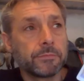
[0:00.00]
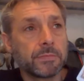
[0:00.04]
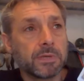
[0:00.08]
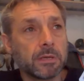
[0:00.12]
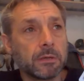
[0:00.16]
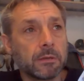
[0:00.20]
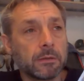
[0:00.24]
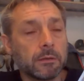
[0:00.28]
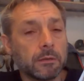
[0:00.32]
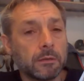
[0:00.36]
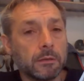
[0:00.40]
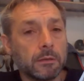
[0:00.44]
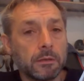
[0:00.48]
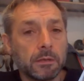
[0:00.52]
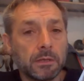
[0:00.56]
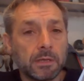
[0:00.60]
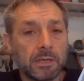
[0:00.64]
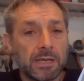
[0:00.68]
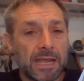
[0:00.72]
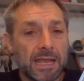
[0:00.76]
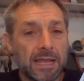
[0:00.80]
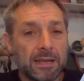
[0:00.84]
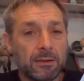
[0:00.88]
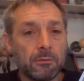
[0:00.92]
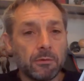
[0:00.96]
And
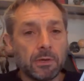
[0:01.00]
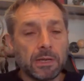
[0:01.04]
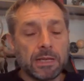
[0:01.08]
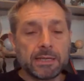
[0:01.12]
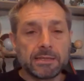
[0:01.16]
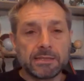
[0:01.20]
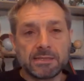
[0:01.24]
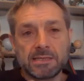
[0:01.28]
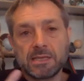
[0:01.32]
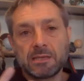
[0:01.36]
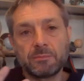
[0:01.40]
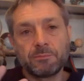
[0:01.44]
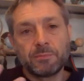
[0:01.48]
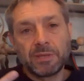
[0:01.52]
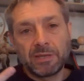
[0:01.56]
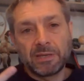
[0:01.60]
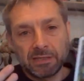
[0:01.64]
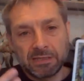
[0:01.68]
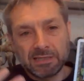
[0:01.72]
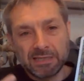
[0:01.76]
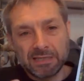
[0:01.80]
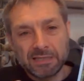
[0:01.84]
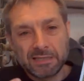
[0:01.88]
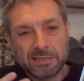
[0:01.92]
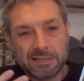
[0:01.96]
the owl has the
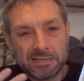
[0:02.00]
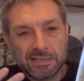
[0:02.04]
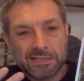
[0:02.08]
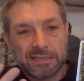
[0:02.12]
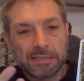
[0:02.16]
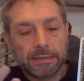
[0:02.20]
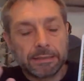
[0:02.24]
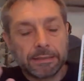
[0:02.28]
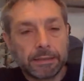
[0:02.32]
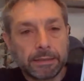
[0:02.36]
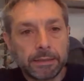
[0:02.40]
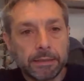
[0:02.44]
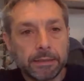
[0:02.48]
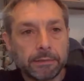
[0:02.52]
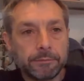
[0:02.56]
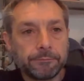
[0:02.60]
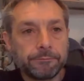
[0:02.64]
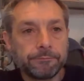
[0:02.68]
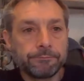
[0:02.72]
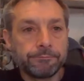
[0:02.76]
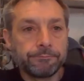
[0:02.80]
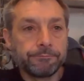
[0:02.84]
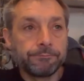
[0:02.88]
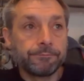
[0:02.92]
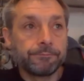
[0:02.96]
ability to see
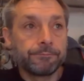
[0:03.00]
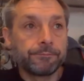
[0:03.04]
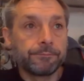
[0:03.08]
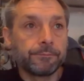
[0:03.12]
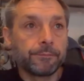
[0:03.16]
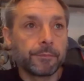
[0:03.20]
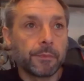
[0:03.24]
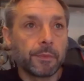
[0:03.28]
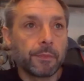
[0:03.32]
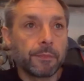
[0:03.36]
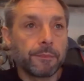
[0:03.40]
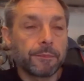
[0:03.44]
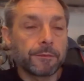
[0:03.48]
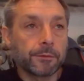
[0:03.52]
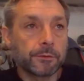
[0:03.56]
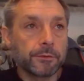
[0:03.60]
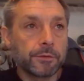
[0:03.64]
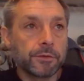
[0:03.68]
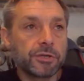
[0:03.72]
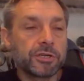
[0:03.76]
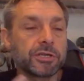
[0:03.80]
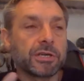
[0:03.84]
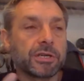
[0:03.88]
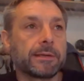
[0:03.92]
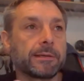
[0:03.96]
through
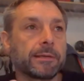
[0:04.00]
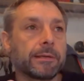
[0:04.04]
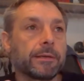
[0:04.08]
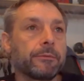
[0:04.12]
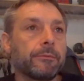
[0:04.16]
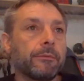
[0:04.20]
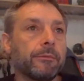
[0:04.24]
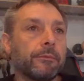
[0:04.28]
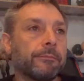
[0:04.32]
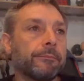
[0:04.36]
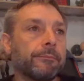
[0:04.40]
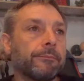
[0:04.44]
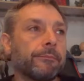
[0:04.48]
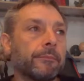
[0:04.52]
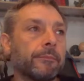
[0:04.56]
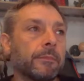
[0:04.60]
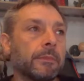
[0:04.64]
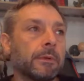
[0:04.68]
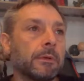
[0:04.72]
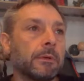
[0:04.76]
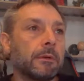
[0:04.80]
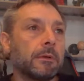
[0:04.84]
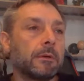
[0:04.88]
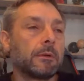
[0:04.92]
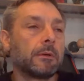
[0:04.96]
shadow
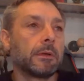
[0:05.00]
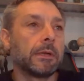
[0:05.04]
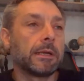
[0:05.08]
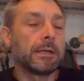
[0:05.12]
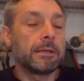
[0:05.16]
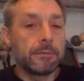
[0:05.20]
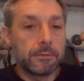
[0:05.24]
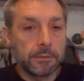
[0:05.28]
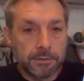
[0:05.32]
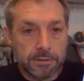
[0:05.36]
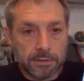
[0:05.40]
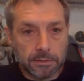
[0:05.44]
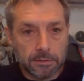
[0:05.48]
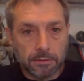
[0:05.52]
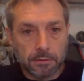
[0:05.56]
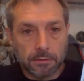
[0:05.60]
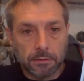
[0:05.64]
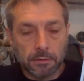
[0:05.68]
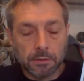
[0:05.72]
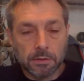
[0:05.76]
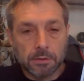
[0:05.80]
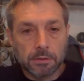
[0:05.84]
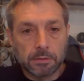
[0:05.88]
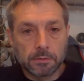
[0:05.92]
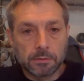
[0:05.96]
in the
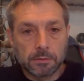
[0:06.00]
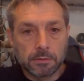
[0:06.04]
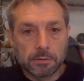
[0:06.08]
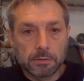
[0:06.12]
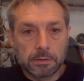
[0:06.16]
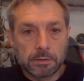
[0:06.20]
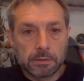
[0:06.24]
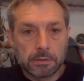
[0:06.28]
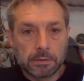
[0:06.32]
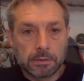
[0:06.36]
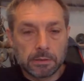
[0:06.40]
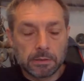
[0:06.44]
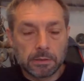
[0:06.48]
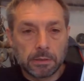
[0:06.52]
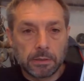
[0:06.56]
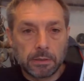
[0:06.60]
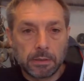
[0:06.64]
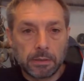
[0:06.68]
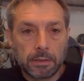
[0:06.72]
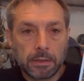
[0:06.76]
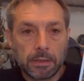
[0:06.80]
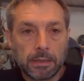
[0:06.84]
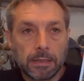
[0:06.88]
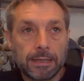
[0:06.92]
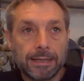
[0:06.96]
dark.
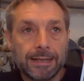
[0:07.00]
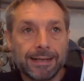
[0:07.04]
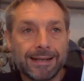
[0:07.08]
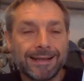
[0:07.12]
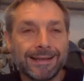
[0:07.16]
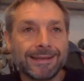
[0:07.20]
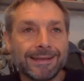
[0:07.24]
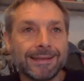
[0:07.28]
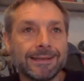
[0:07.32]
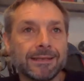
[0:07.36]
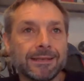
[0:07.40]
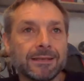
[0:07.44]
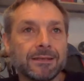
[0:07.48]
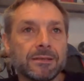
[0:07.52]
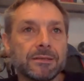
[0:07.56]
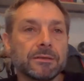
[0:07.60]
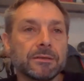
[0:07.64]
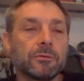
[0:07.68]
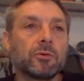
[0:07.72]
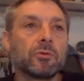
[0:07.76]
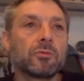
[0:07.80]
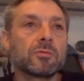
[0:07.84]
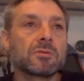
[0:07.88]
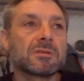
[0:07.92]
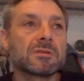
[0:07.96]
And
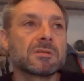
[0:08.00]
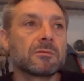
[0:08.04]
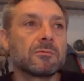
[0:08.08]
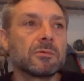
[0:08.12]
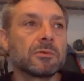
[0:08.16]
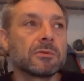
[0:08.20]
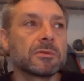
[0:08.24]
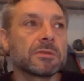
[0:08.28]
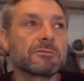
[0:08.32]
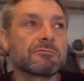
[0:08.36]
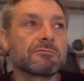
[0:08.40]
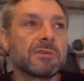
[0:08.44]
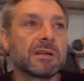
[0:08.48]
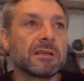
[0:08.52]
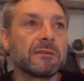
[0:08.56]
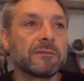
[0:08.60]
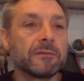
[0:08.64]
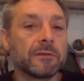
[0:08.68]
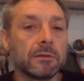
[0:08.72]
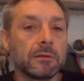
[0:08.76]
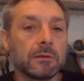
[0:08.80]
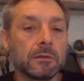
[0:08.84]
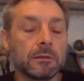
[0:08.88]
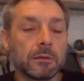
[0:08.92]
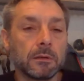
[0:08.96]
also what's
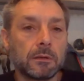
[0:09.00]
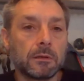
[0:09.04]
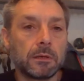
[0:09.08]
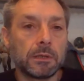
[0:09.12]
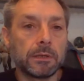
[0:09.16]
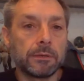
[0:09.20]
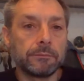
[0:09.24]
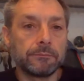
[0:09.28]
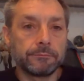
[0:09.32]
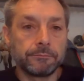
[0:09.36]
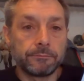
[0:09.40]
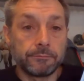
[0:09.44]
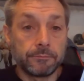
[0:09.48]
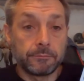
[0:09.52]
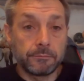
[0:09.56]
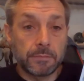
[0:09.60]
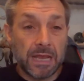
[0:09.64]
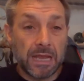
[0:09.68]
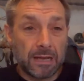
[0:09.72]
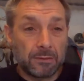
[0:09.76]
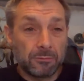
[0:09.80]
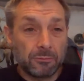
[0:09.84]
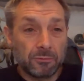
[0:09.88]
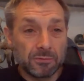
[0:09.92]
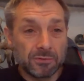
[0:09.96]
relevant, like
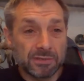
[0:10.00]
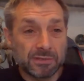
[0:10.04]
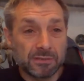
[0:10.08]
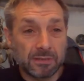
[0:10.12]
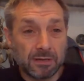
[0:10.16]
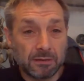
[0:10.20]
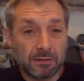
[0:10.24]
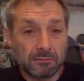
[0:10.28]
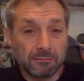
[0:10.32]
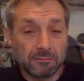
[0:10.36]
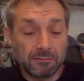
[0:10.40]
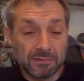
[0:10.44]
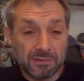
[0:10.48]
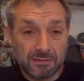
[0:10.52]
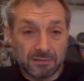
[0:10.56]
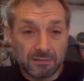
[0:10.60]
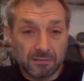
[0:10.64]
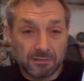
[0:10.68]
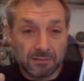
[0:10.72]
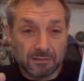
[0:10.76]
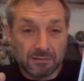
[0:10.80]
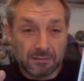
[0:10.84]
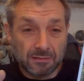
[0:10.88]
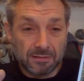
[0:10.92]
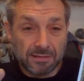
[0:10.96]
owls don't
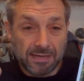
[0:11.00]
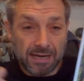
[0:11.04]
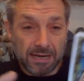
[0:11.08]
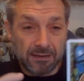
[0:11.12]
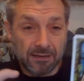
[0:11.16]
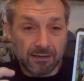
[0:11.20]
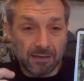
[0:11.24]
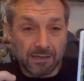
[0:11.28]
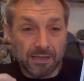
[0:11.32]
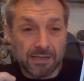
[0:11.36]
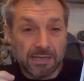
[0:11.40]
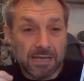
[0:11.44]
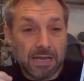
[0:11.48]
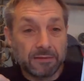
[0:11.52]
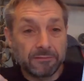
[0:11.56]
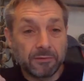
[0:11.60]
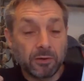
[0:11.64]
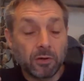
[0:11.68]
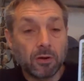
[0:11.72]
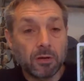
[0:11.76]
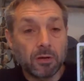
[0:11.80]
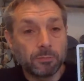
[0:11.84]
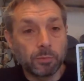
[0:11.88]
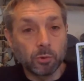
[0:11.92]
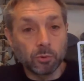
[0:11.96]
technically have
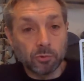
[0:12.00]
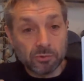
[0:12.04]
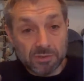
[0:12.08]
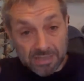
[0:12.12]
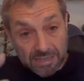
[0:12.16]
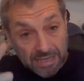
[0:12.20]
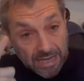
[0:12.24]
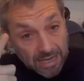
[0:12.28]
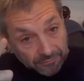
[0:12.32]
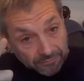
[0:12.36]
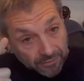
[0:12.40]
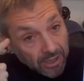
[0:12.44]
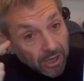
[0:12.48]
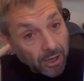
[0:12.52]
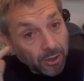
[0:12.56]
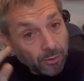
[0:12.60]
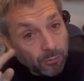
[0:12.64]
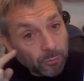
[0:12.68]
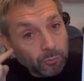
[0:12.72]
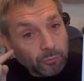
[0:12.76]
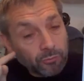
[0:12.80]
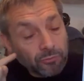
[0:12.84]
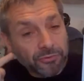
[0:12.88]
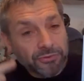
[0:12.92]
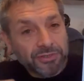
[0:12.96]
eyeballs, they have
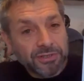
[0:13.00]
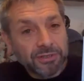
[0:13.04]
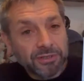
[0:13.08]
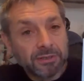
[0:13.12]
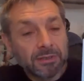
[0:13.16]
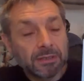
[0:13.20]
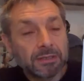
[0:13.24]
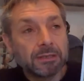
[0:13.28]
cones,